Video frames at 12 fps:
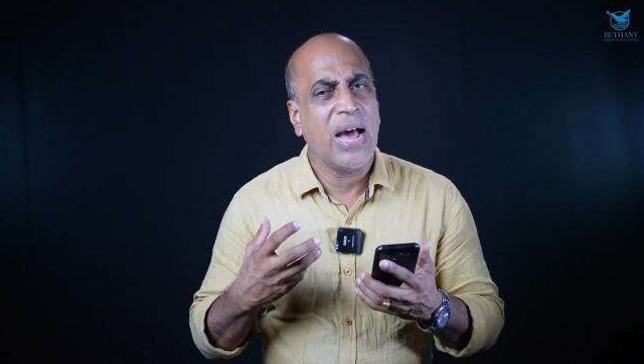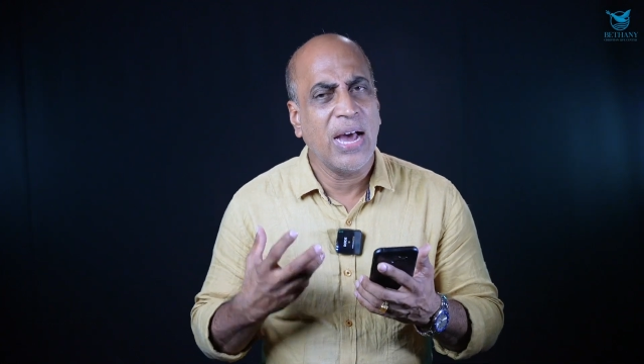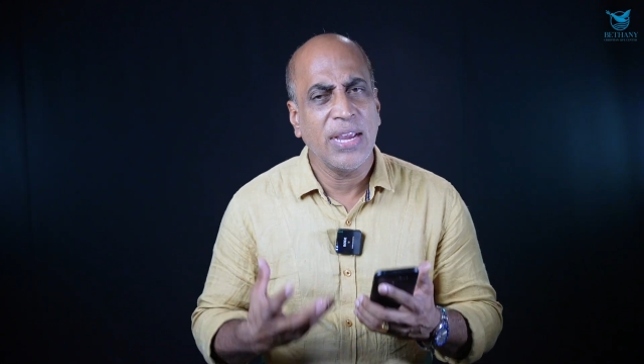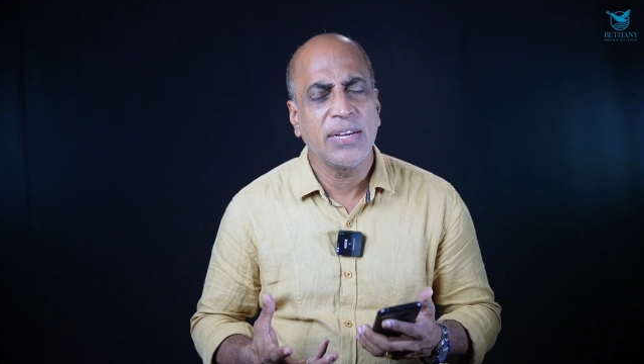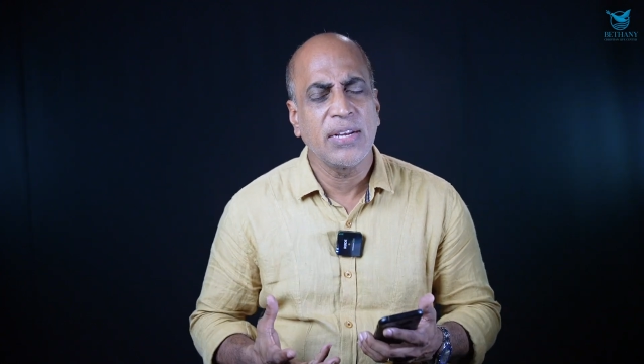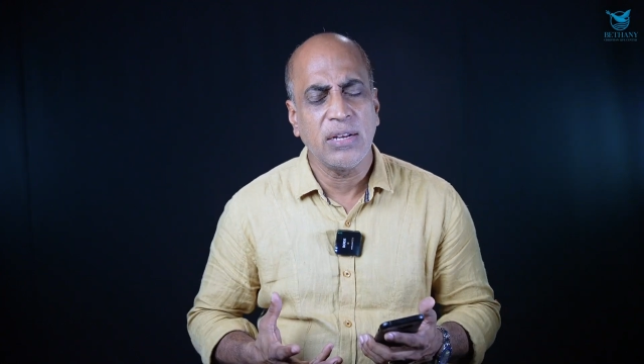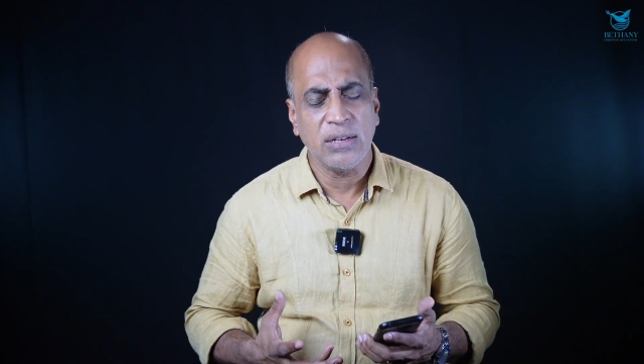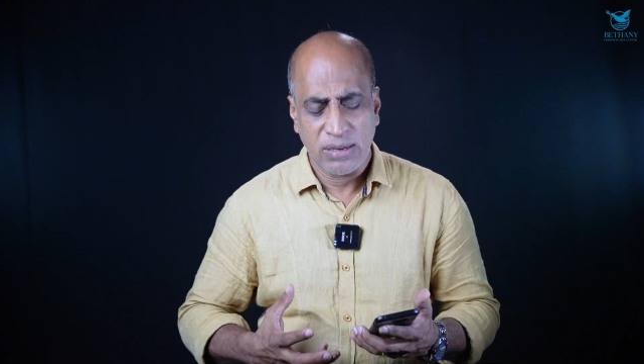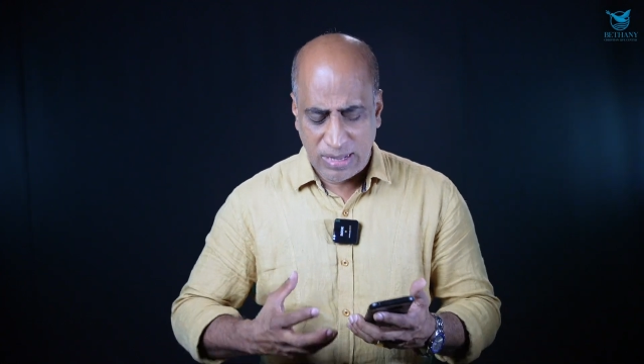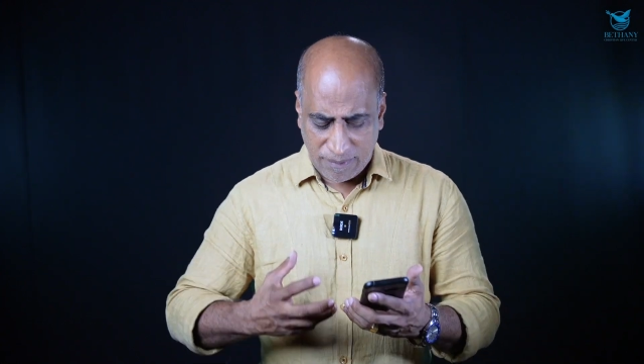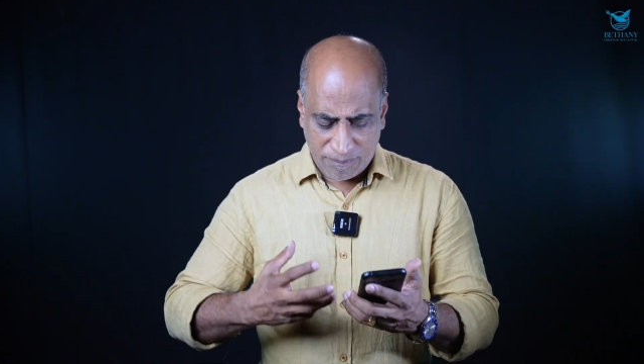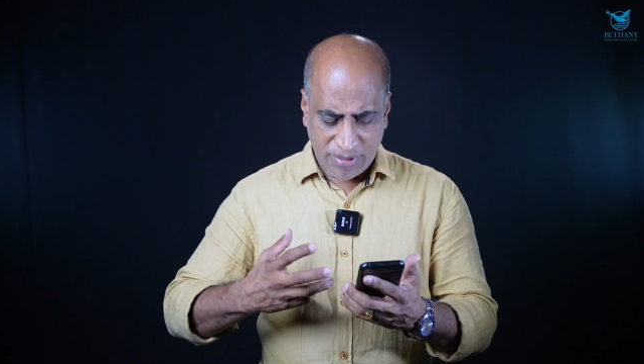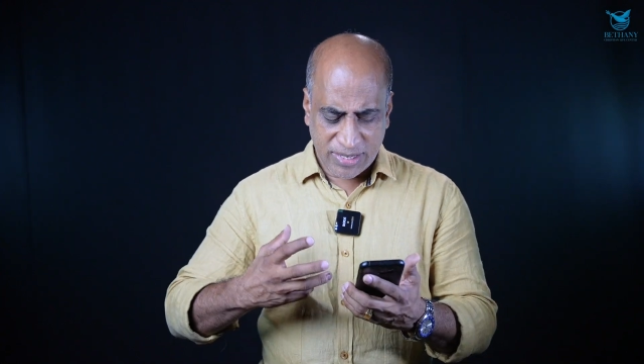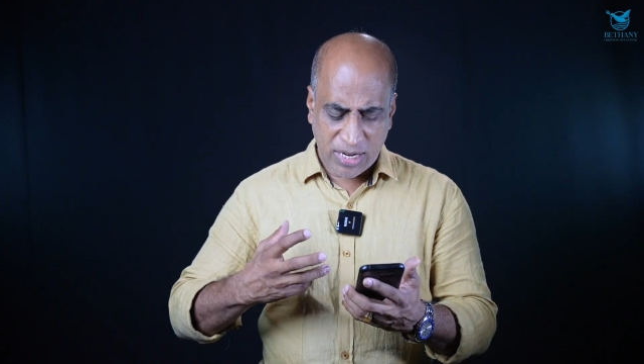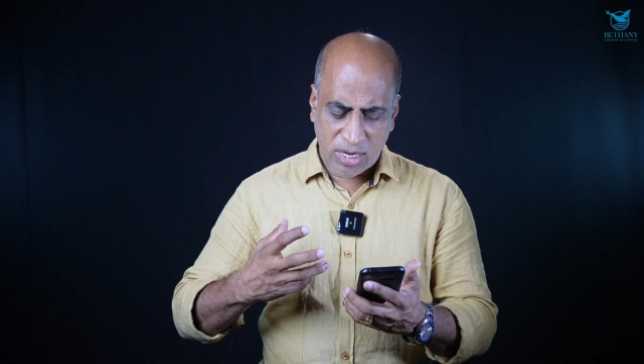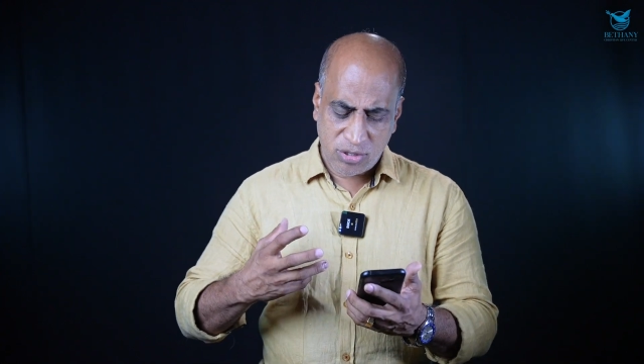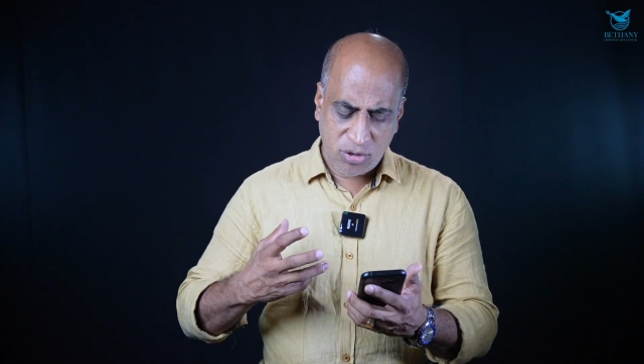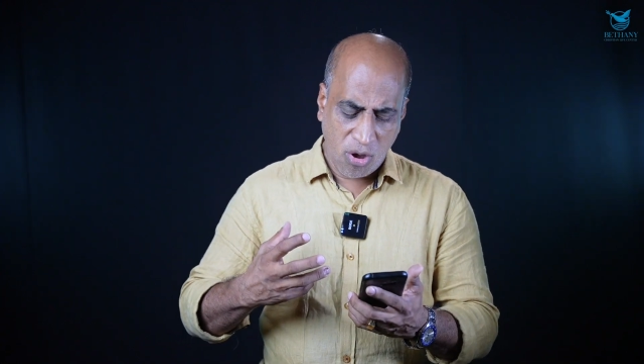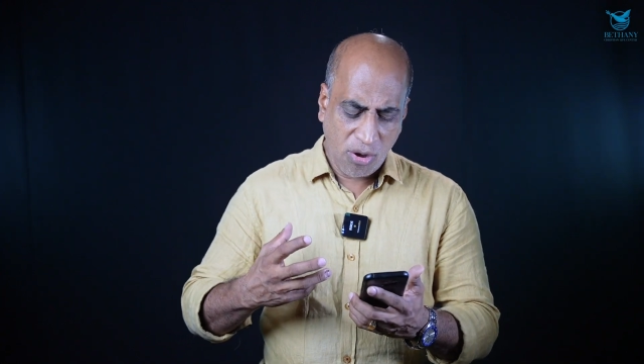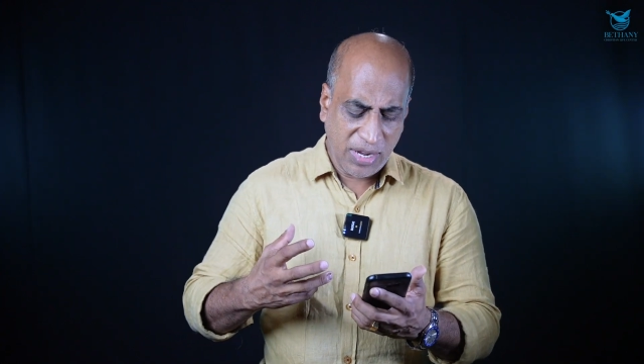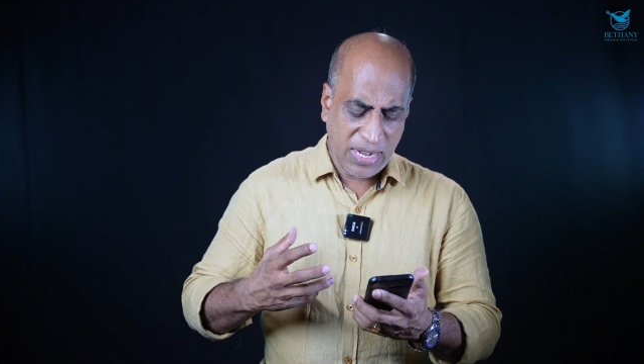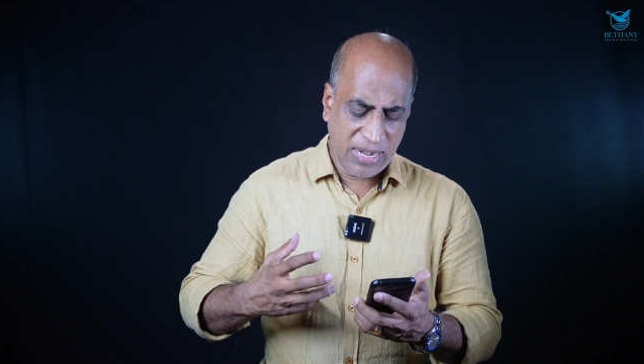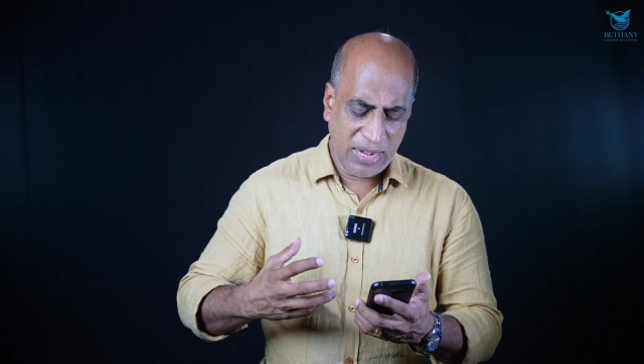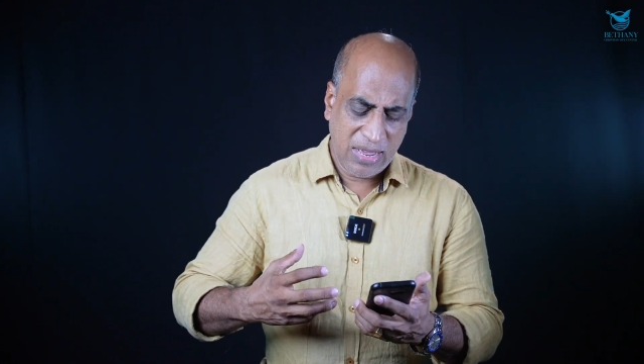idle, that are
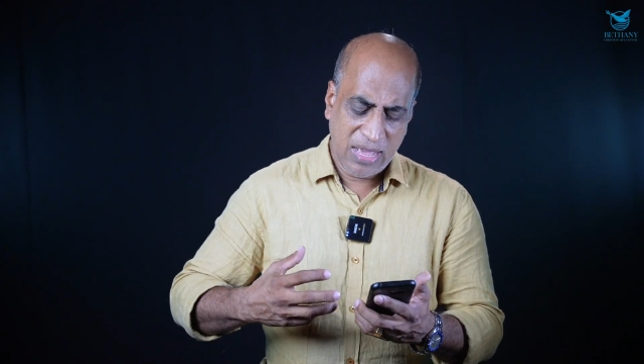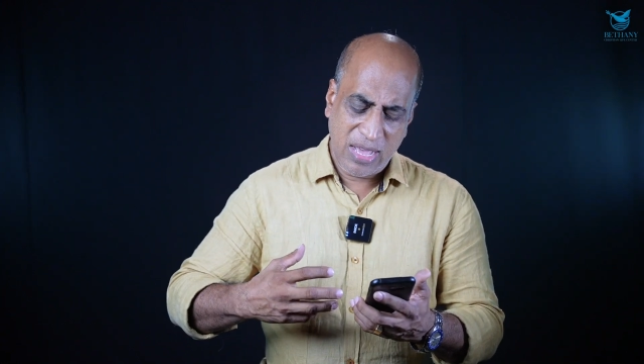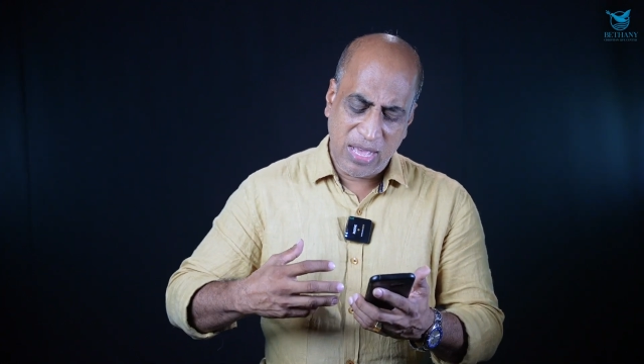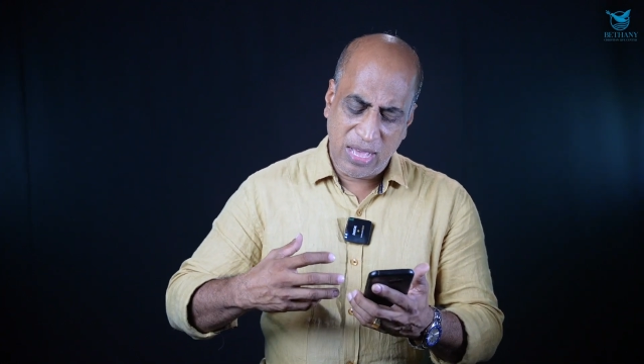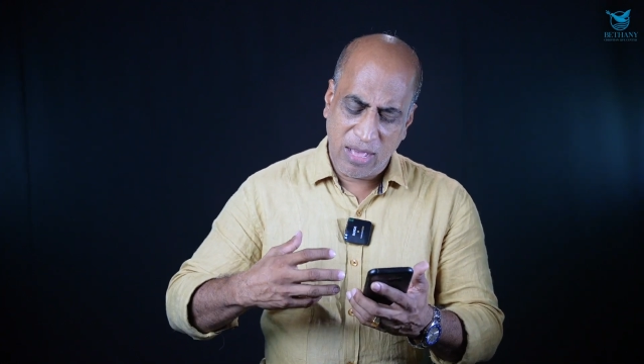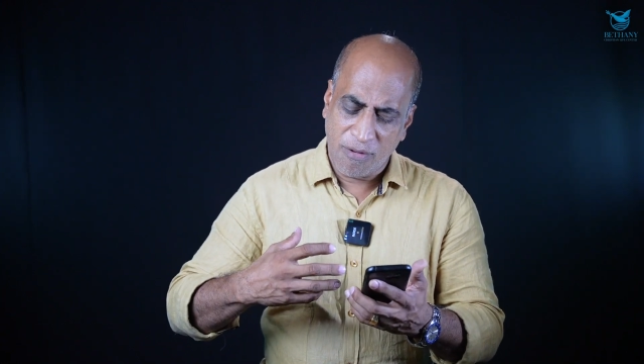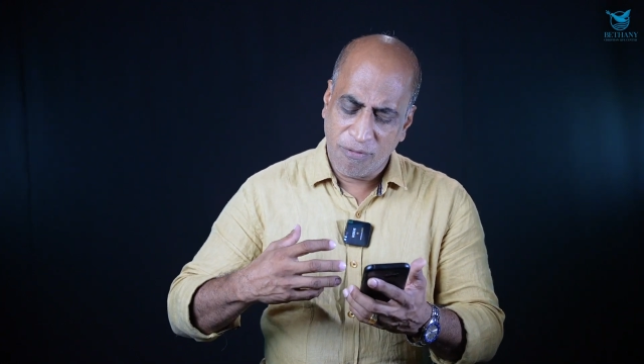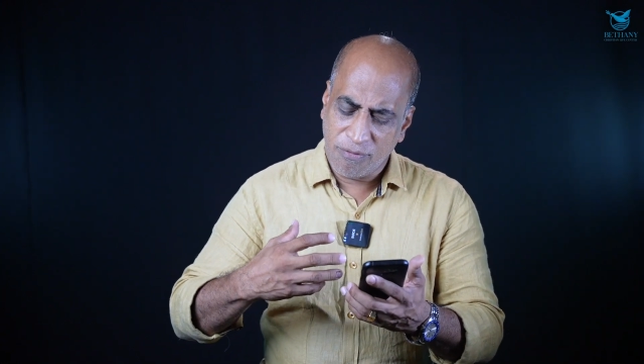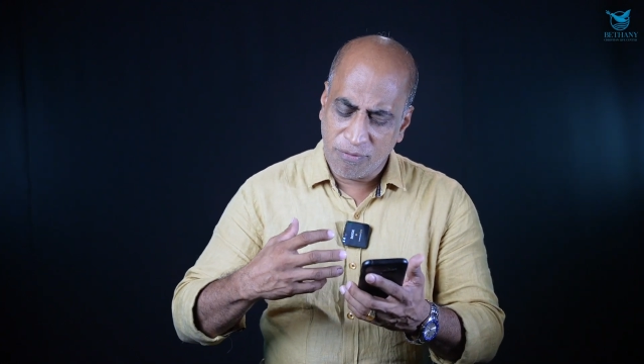talking uh,